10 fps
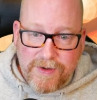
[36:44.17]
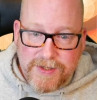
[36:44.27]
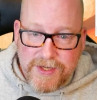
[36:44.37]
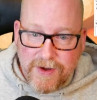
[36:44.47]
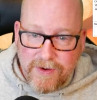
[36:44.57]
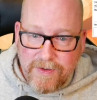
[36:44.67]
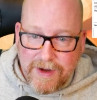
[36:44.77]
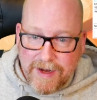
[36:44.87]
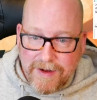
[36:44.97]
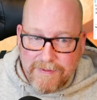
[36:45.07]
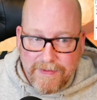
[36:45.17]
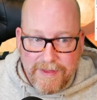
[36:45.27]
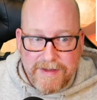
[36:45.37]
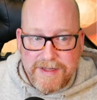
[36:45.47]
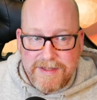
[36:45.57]
so
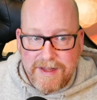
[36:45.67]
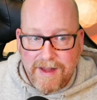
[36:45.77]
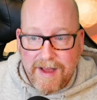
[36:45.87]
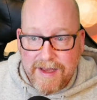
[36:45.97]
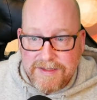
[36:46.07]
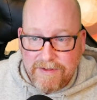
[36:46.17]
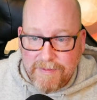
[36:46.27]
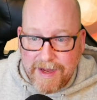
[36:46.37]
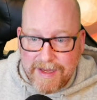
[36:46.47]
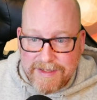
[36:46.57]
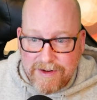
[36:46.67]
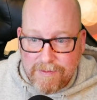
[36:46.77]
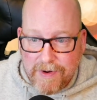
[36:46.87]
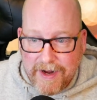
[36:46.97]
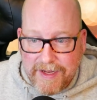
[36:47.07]
this is the last of my Easter
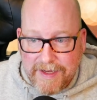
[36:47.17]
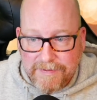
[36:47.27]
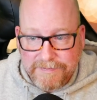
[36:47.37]
break.